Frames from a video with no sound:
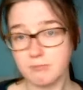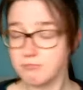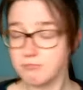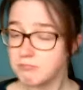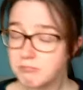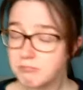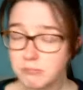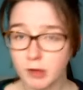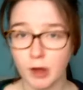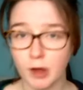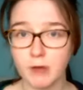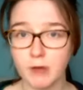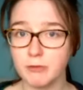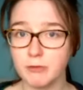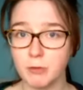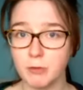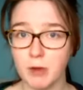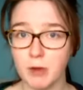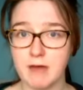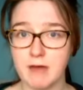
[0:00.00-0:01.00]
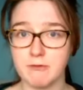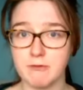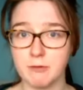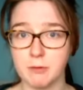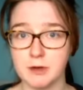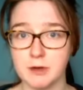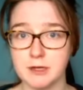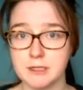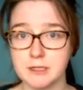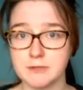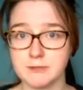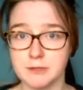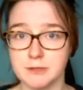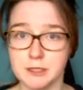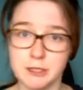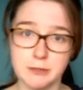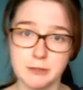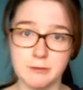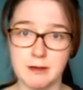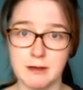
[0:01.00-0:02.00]
go for whatever works for
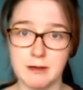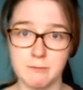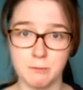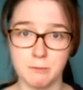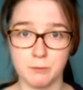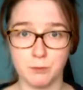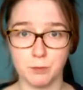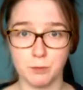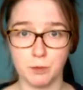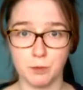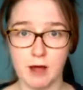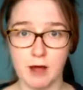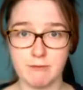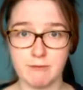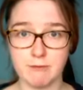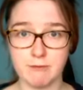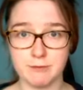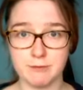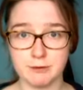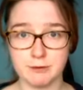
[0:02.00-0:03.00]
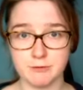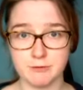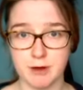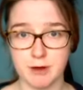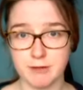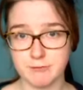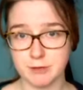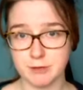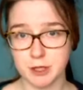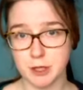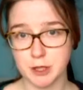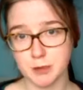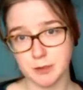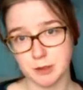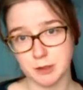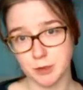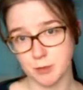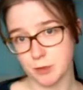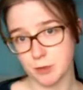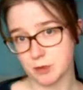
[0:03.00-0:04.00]
you and whatever feels right for you and
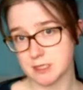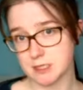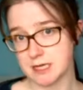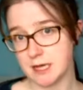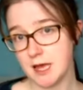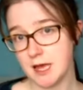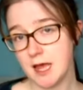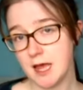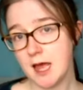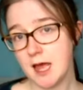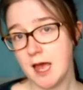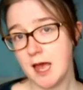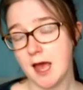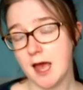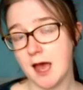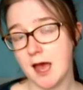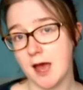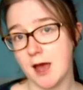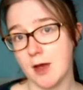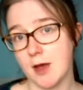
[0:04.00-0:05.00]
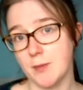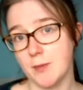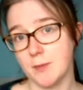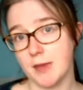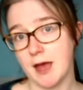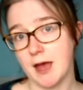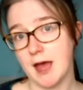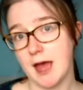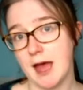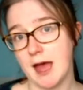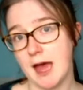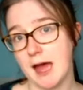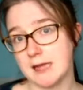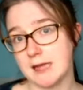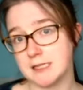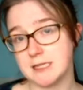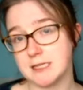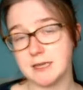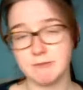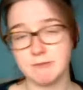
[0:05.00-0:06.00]
your body, and
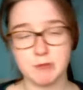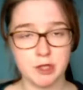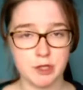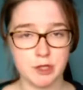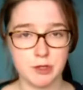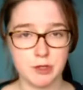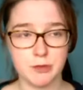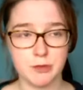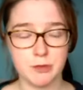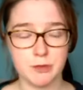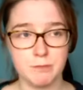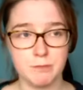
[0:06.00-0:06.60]
gives you